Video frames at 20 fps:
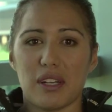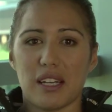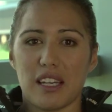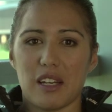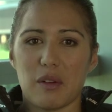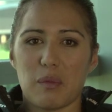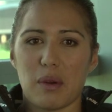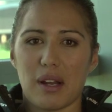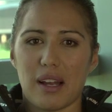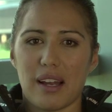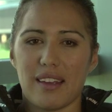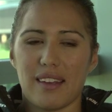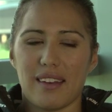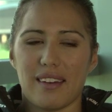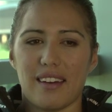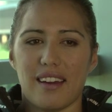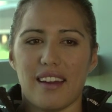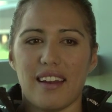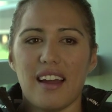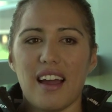wanting to play, you
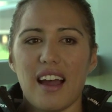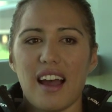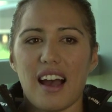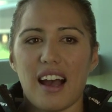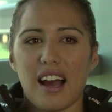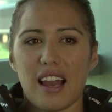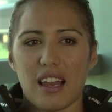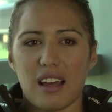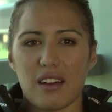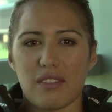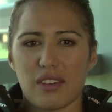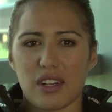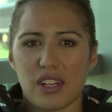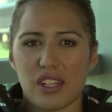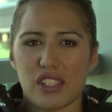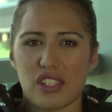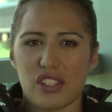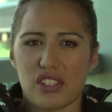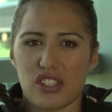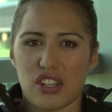know. I love
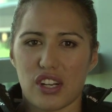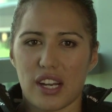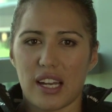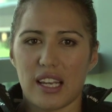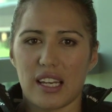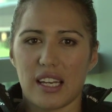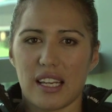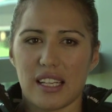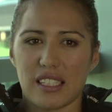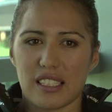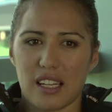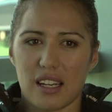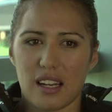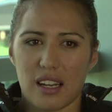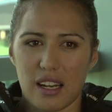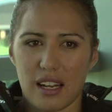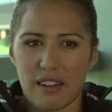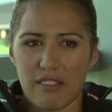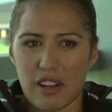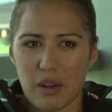going to trainings and I
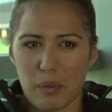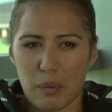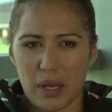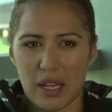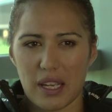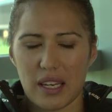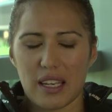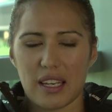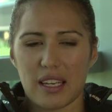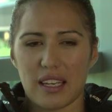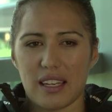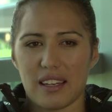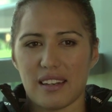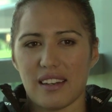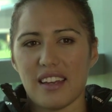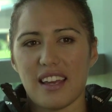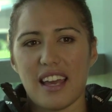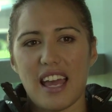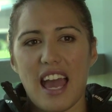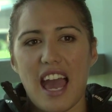love competing
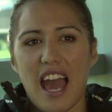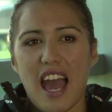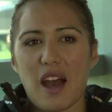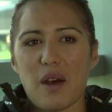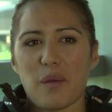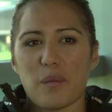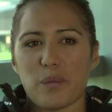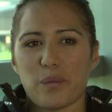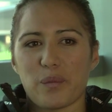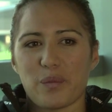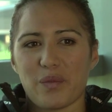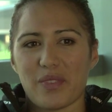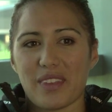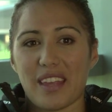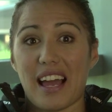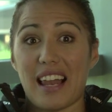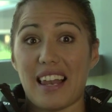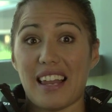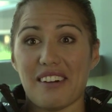and I